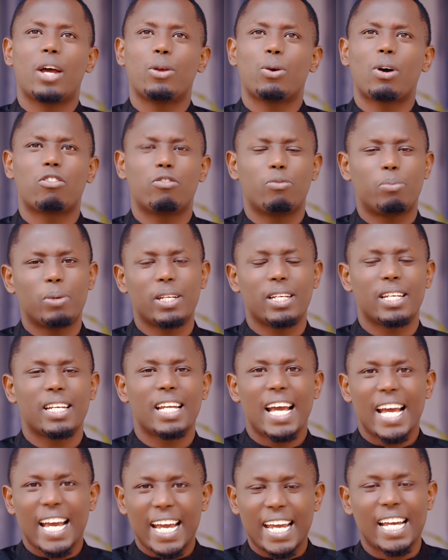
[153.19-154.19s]
you have been
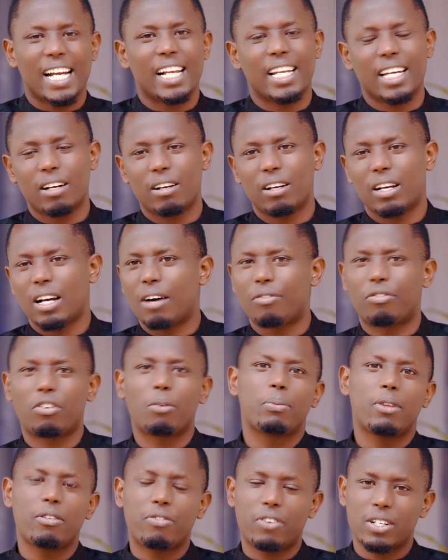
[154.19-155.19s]
hearing
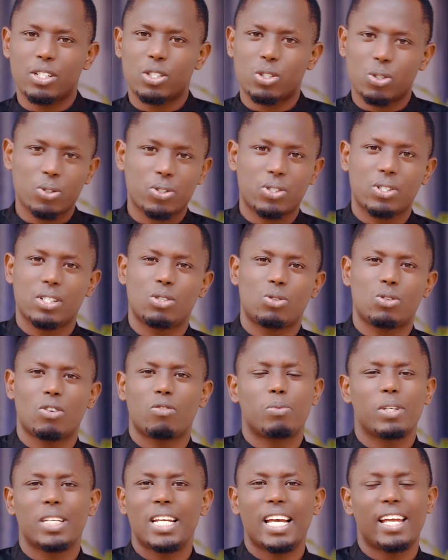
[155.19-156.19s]
from different sources,
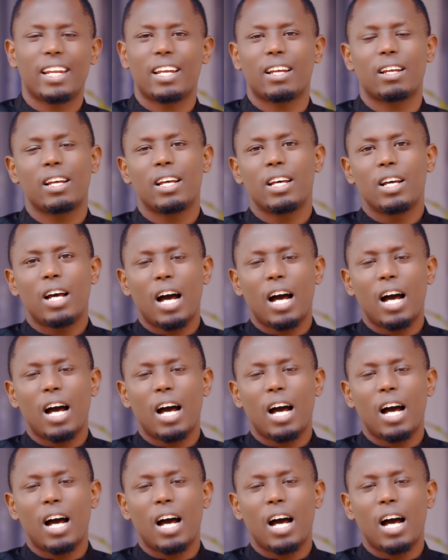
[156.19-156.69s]
you have been hearing